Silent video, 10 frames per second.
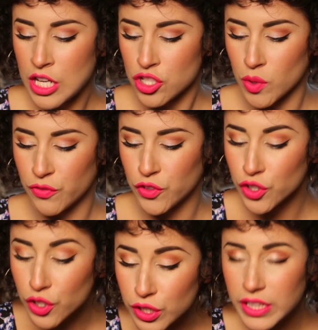So if
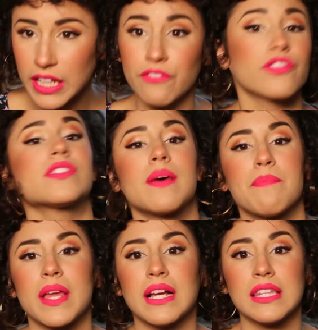you're looking for
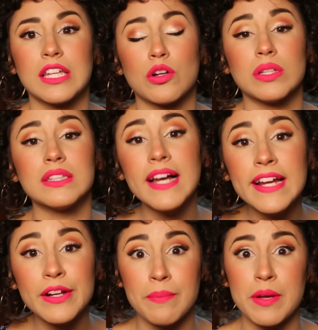something a little
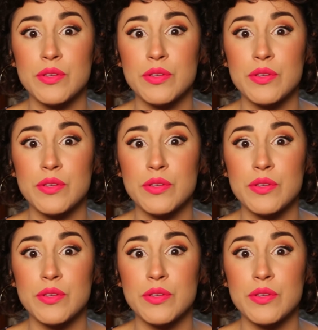lighter,